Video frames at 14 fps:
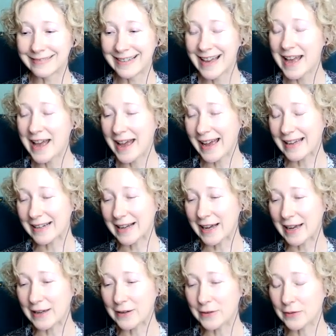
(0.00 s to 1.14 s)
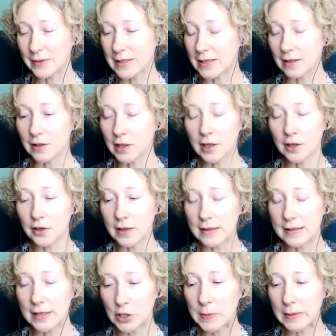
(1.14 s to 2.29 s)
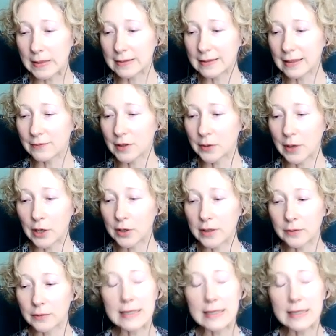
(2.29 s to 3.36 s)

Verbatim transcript: and I still a curious human, even though I couldn't